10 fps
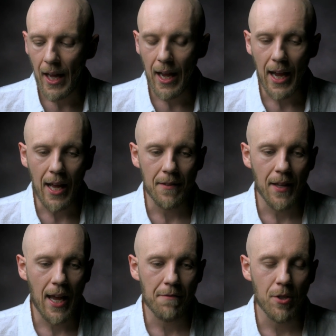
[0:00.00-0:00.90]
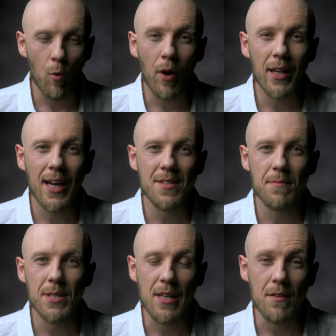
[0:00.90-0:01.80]
and they have to organize
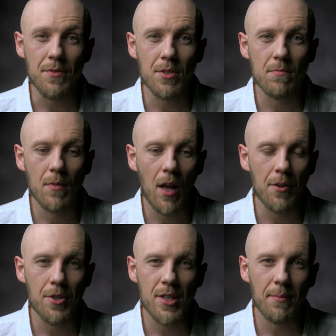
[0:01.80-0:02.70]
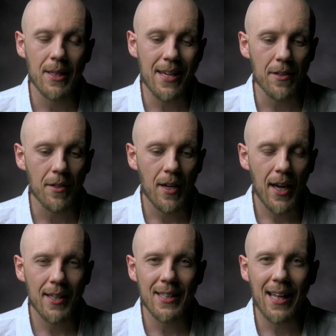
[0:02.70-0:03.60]
themselves under some leader,
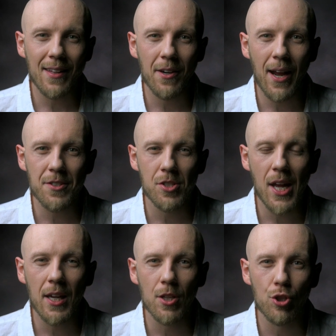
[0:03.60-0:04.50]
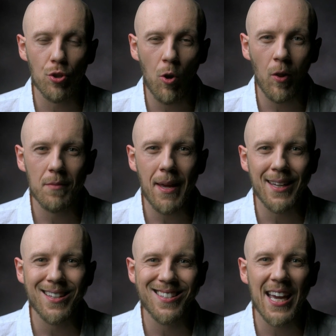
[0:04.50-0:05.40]
and then that leader has to take control and make
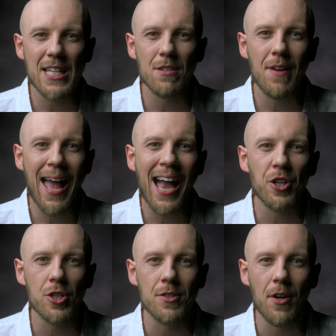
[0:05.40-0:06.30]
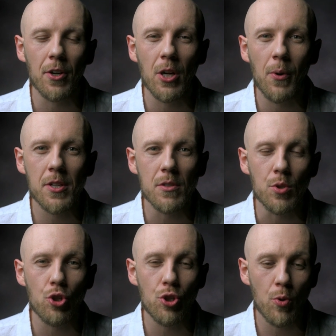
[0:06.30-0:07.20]
decisive actions that are going to
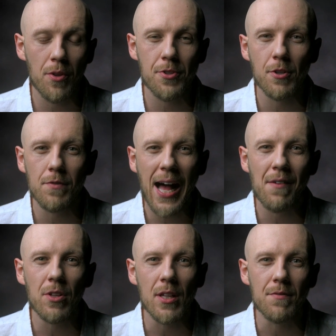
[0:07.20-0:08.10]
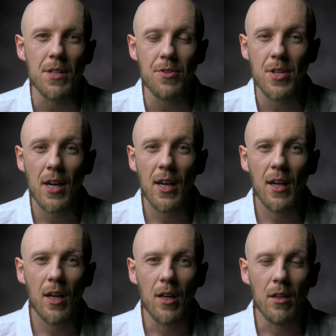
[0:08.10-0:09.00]
ensure the survival of this
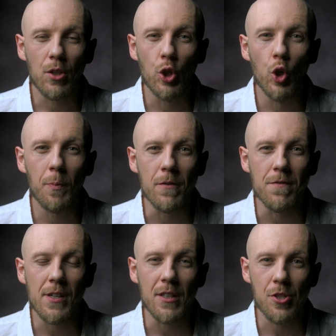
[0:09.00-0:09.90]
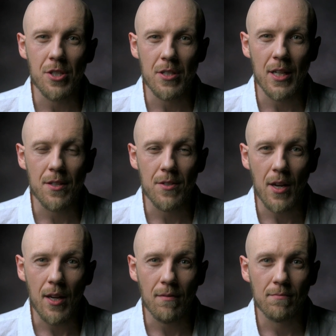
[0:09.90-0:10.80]
group of villages, let's
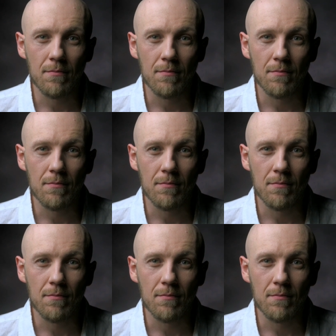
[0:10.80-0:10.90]
say.